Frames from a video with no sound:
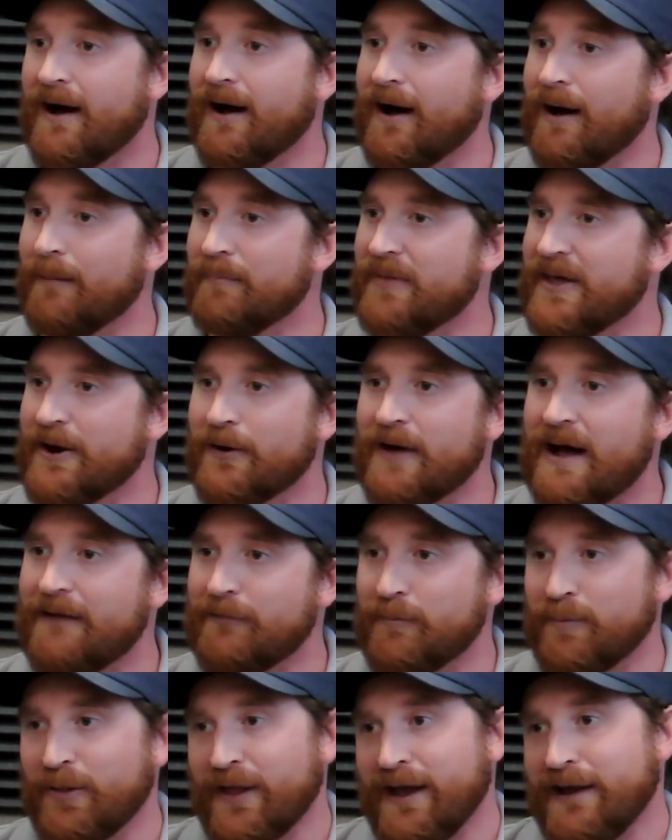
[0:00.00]
They don't have
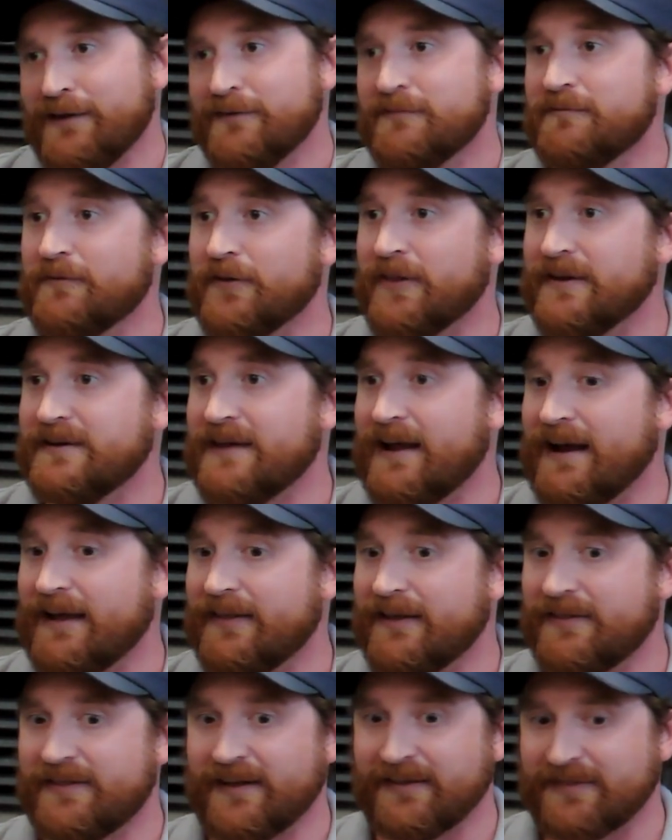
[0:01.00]
a plan for the day.
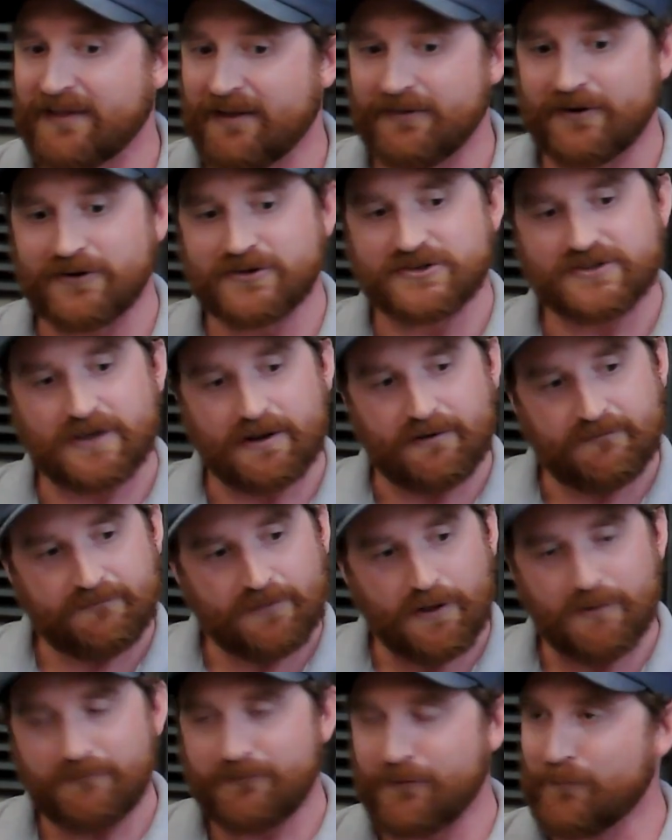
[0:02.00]
They think that they're just going to
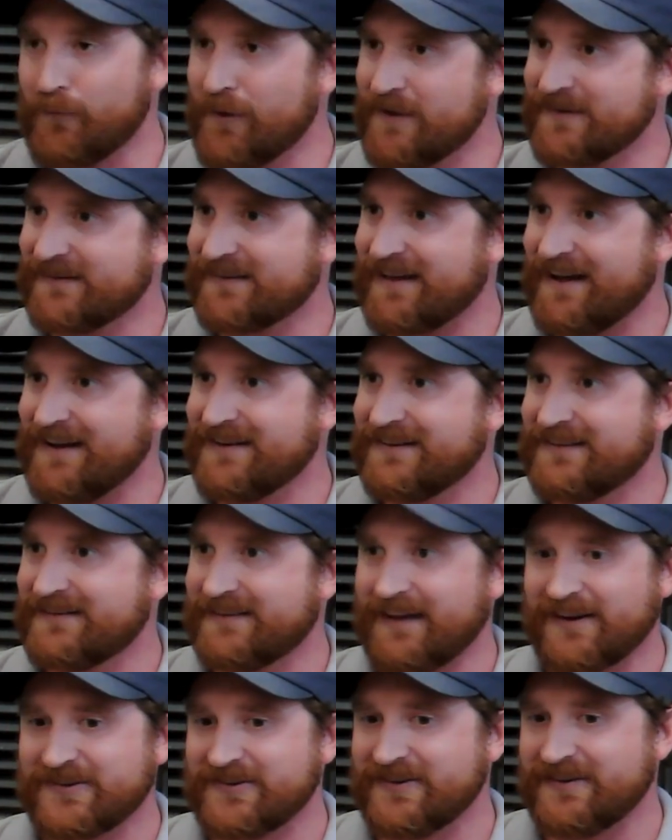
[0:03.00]
float from one side
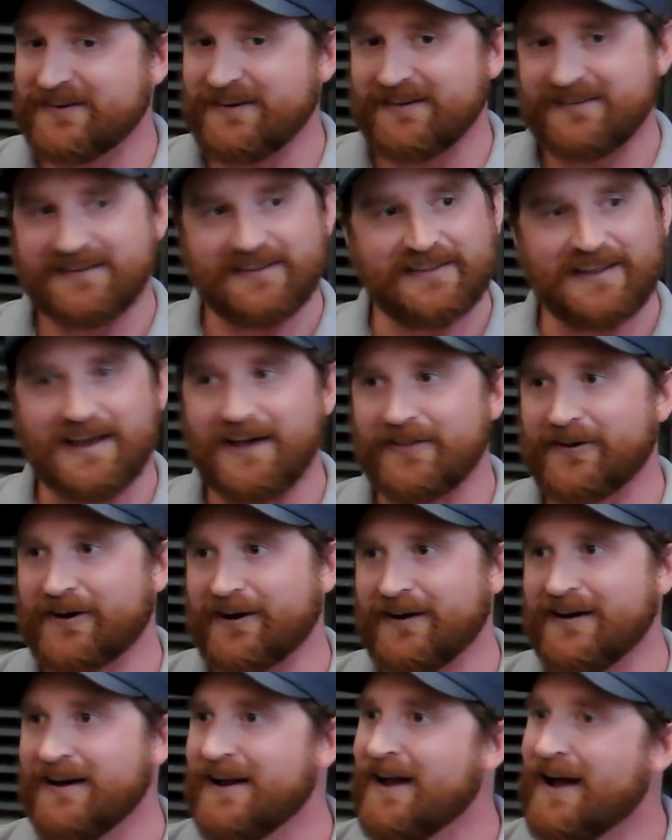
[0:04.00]
section to the
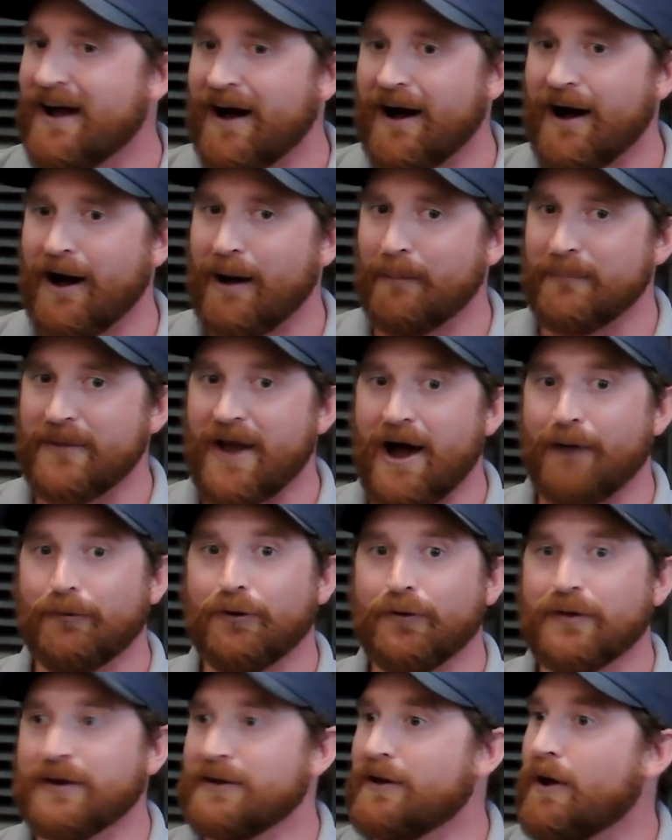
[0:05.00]
other, not
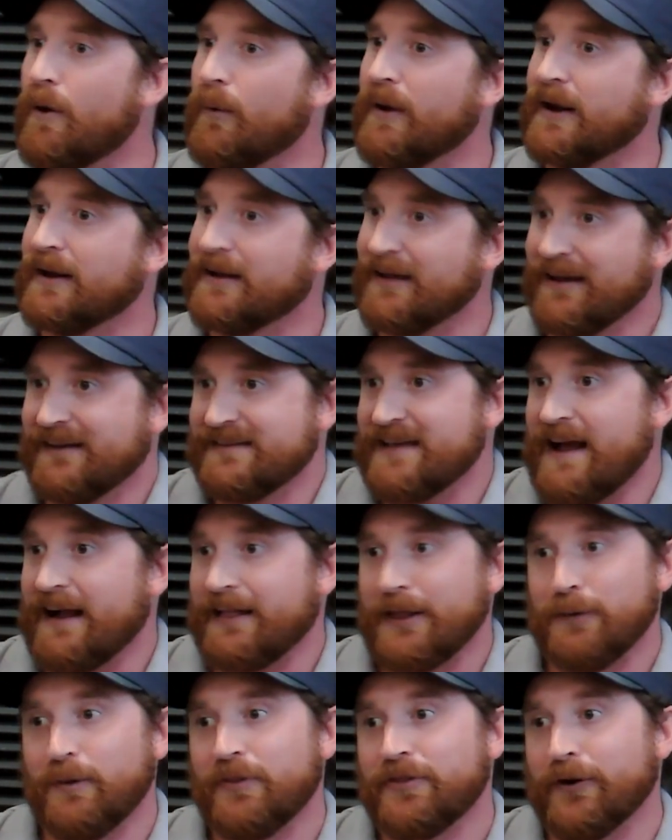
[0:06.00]
really knowing
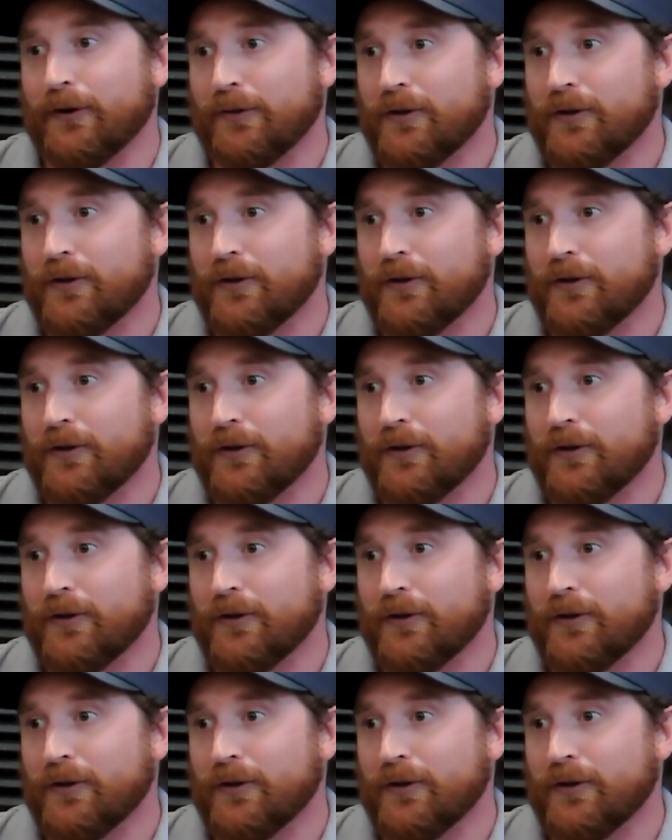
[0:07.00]
exactly what they're looking